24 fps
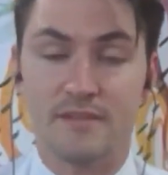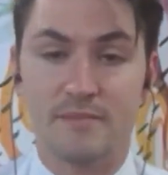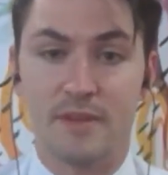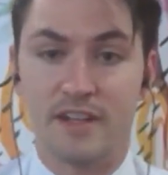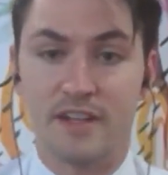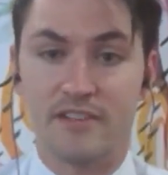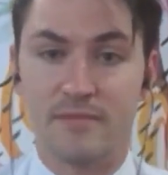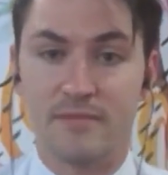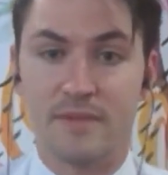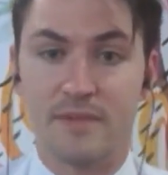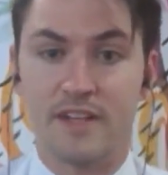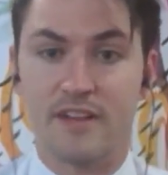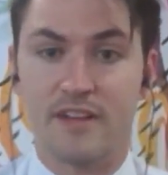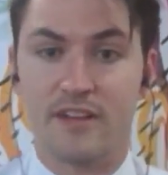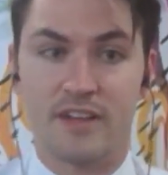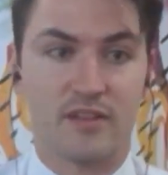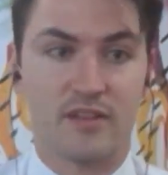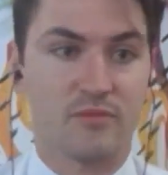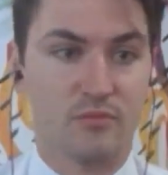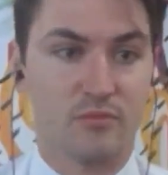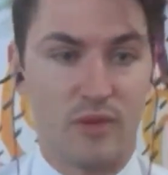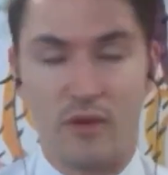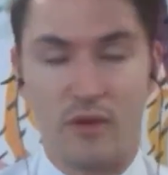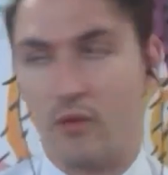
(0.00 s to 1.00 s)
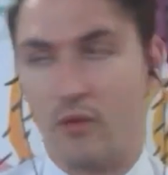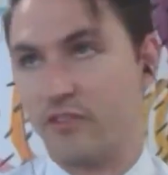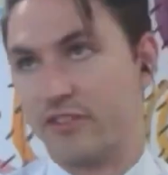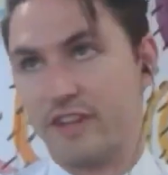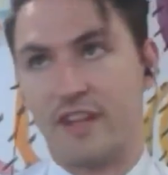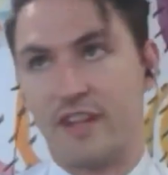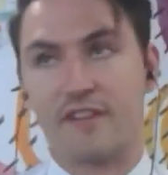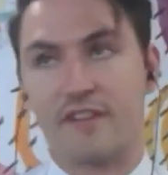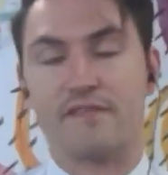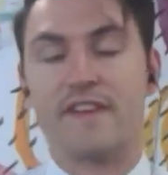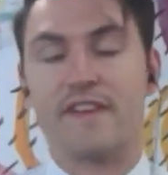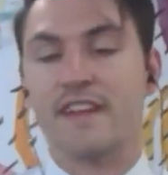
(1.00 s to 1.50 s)
But it's been once
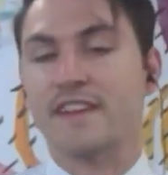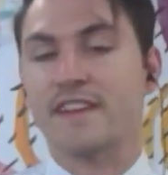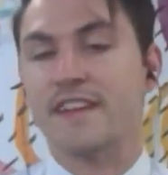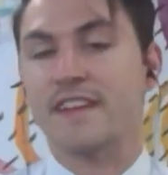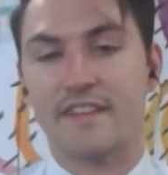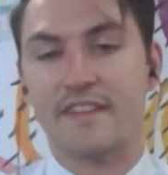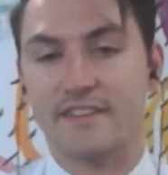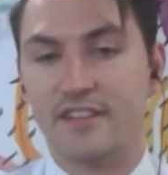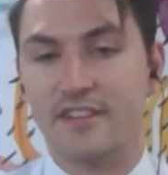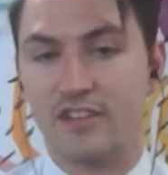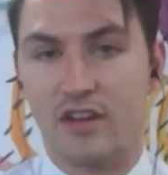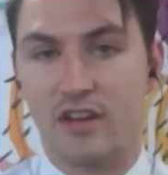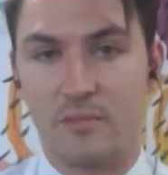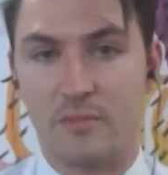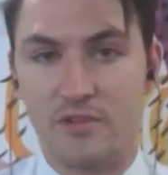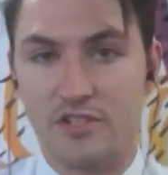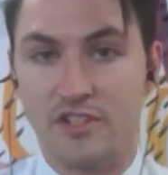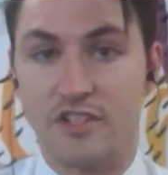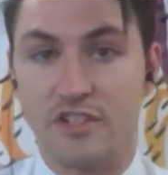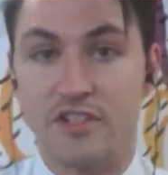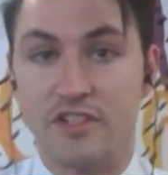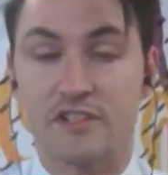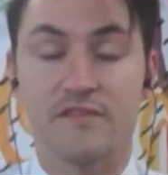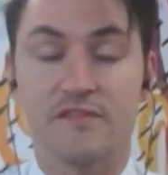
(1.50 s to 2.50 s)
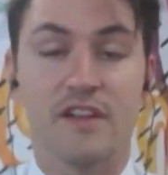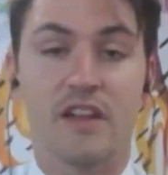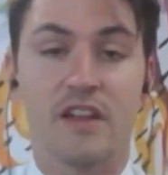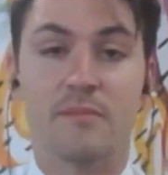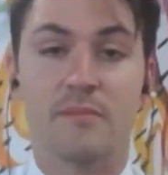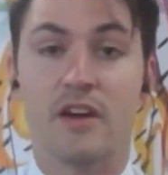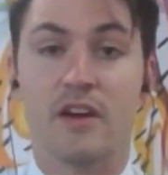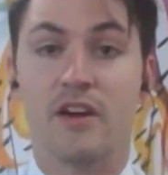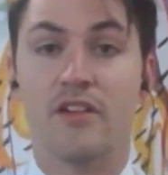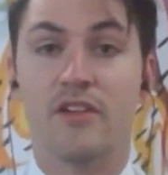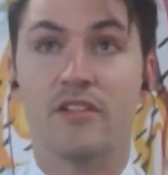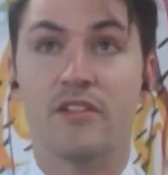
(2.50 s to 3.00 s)
again a fantastic opportunity to develop
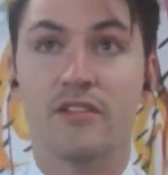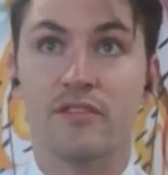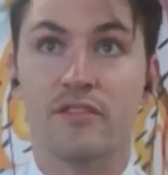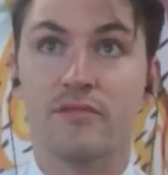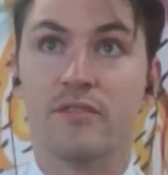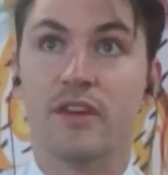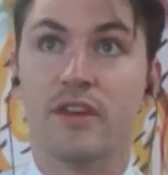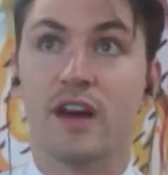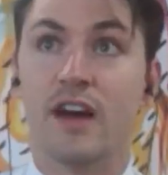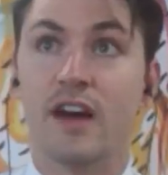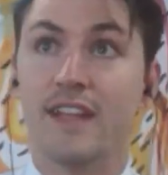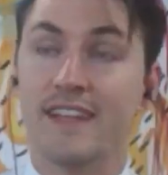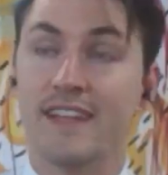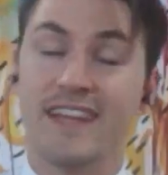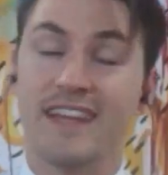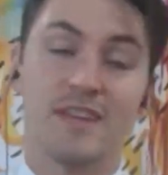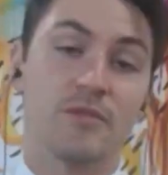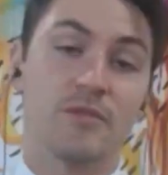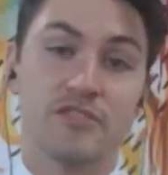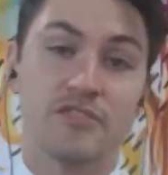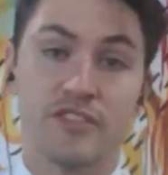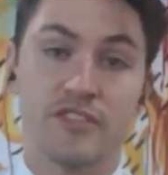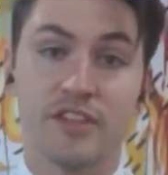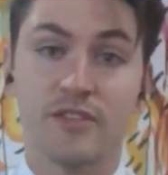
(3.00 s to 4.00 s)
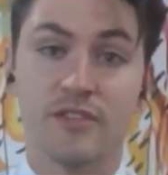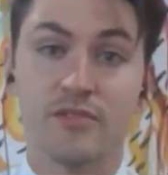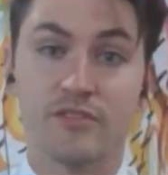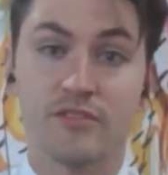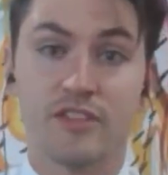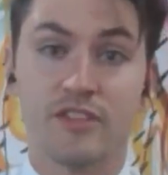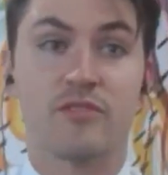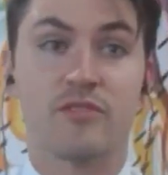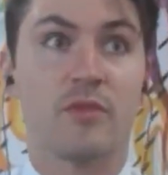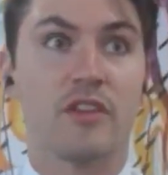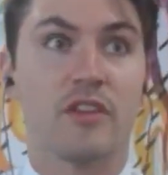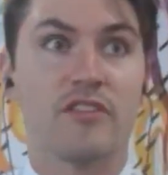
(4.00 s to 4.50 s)
my own language skills
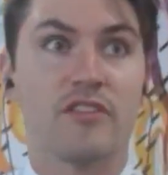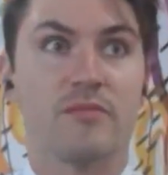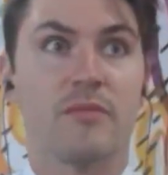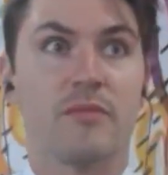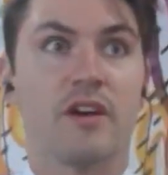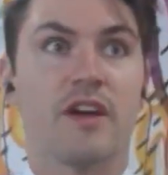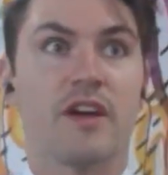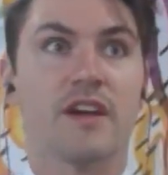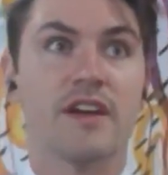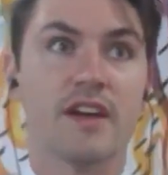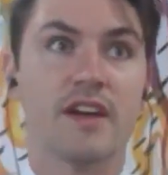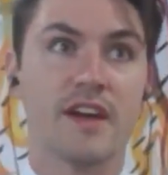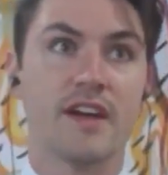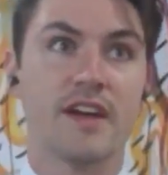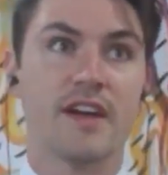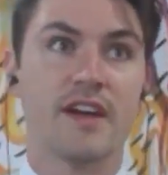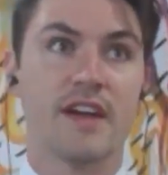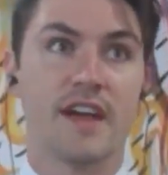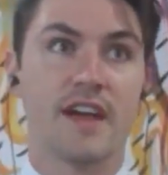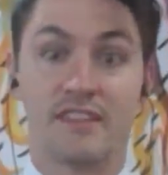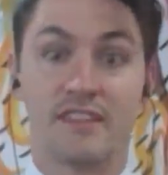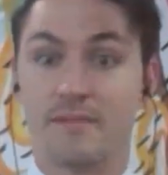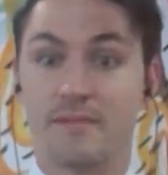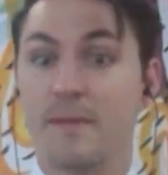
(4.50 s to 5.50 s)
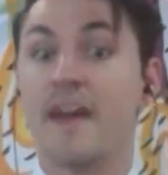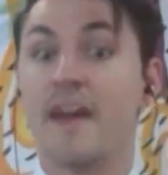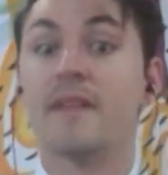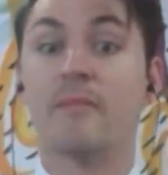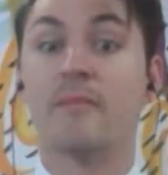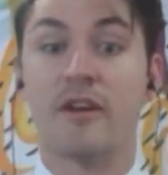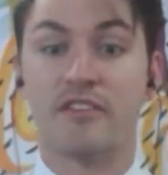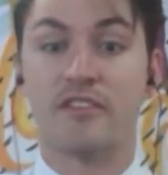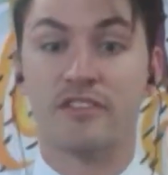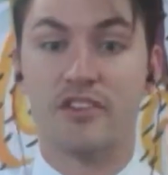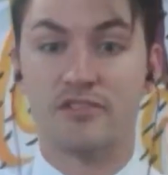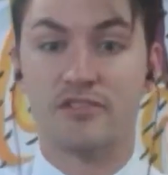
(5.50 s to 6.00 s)
as well as my expand
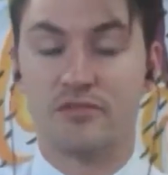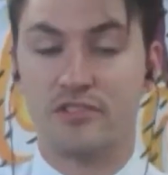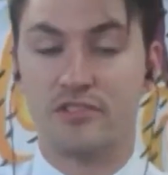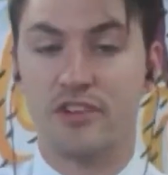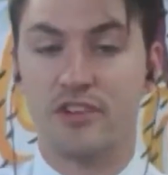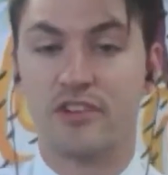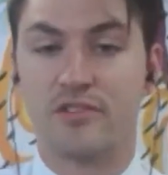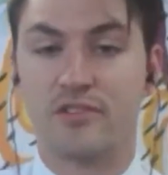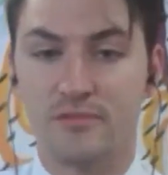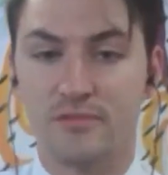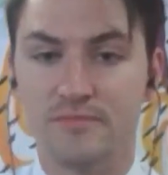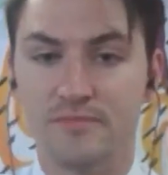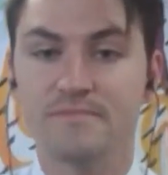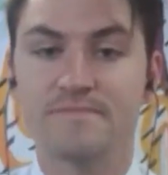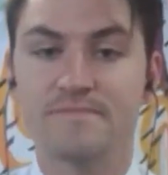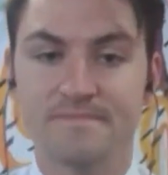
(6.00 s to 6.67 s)
my social circle.